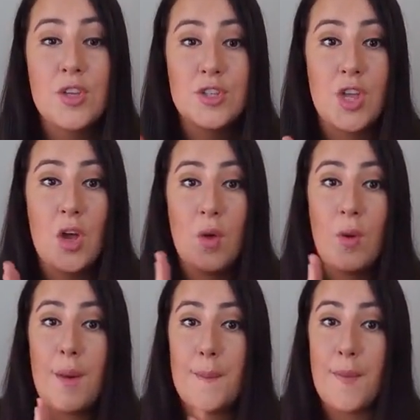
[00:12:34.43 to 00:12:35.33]

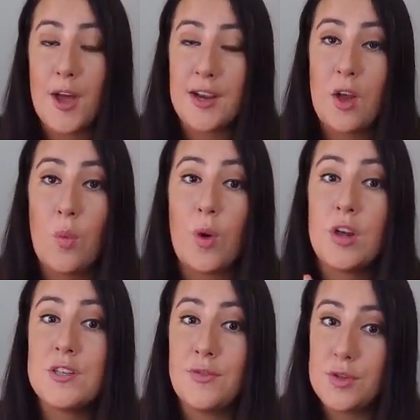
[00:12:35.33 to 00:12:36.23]
So Monica
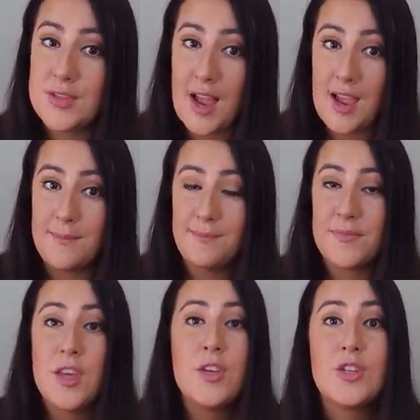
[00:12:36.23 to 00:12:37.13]
worked full time.
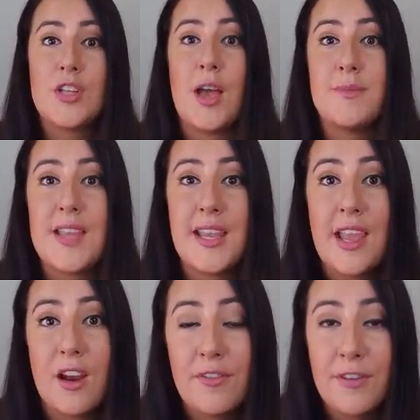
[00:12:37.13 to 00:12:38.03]
She helped take
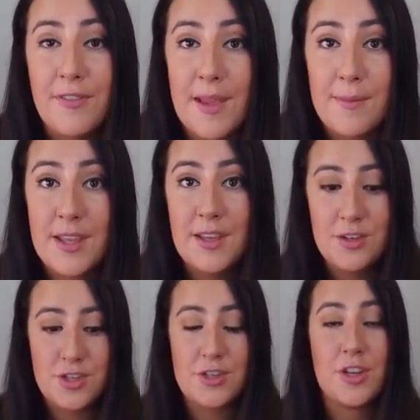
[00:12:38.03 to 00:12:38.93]
care of her family.
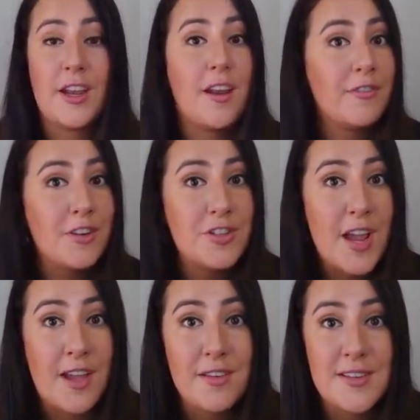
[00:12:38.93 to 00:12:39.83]
She took care of her
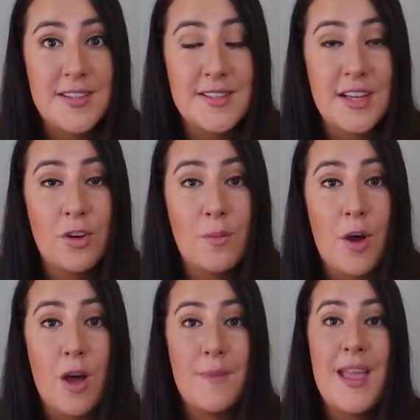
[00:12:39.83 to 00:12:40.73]
child as a single
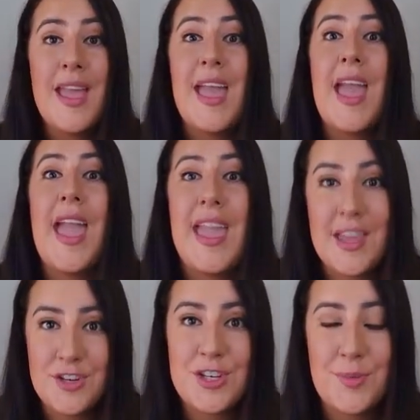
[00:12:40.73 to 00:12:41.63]
mom,
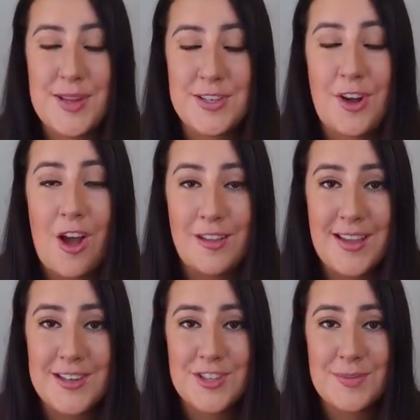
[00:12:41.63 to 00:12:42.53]
and she went to
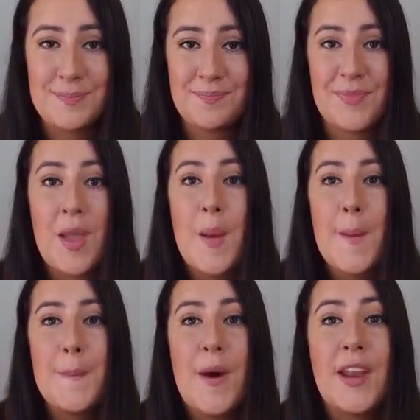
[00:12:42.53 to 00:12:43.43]
college.
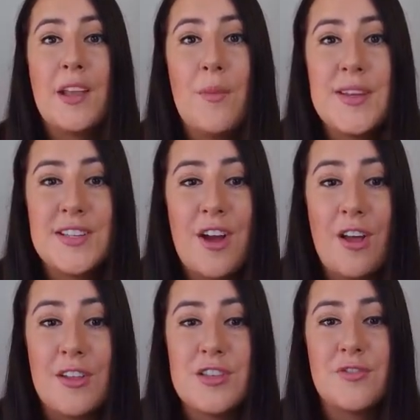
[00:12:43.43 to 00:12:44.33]
Monica went to
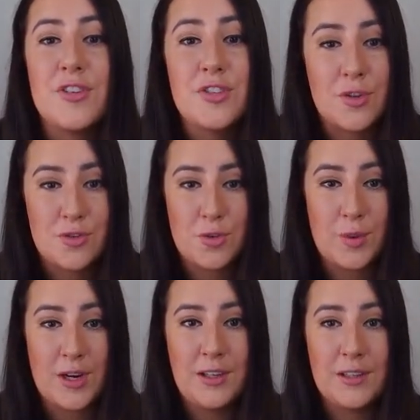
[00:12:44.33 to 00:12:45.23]
college for social
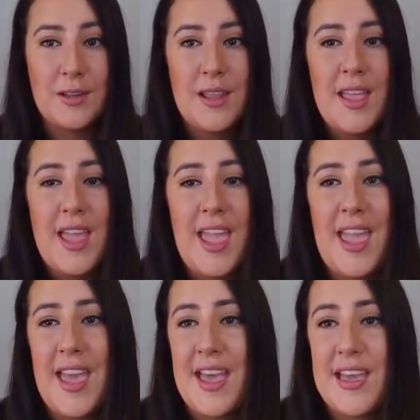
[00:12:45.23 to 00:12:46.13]
work,
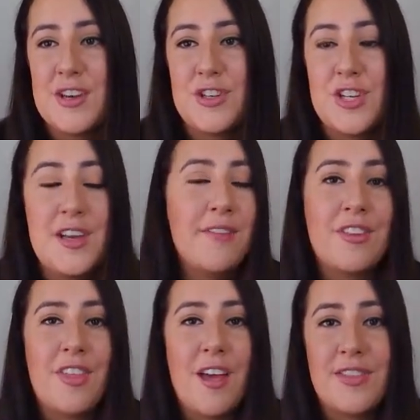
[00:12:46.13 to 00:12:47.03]
and she
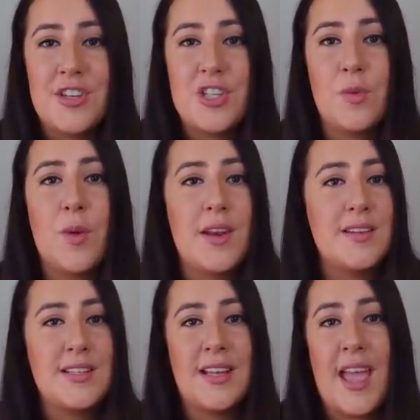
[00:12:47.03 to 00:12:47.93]
never thought that she
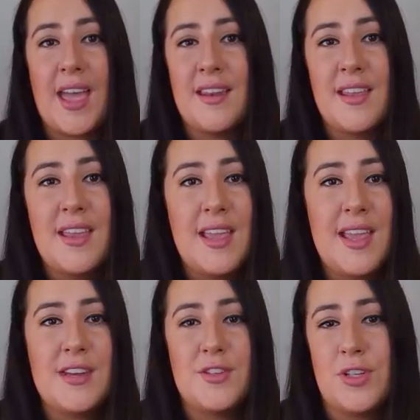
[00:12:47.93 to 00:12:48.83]
wanted to get
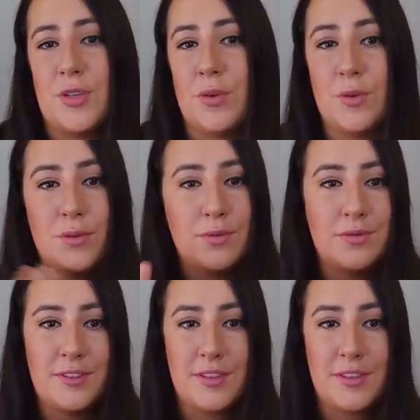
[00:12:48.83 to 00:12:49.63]
into